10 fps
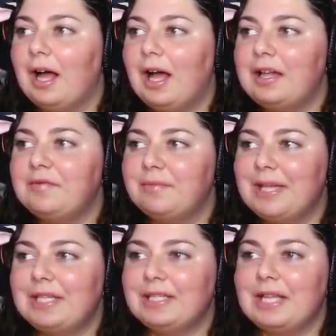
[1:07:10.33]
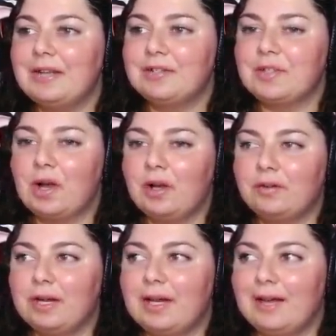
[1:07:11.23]
I have many layers on
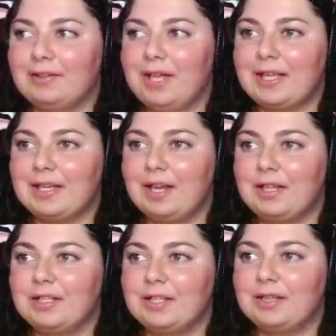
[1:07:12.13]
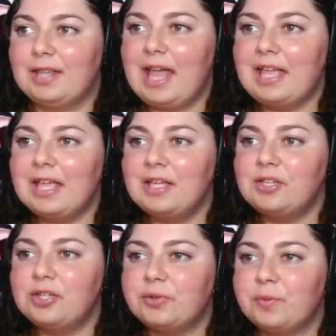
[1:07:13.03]
right now, like an onion. That
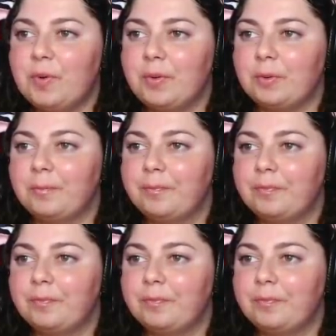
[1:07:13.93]
is true.